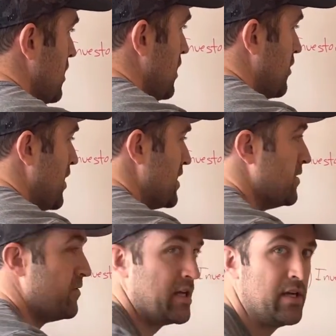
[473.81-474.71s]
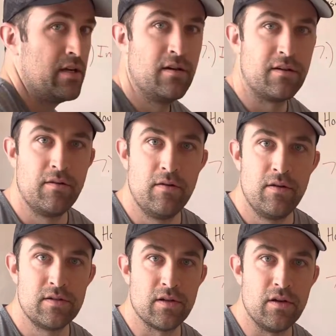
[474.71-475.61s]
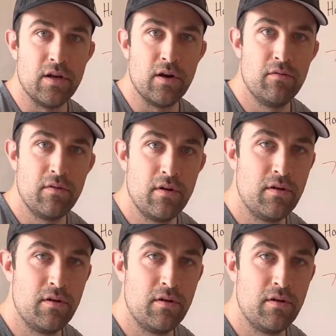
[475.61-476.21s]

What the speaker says: aggressively so you don't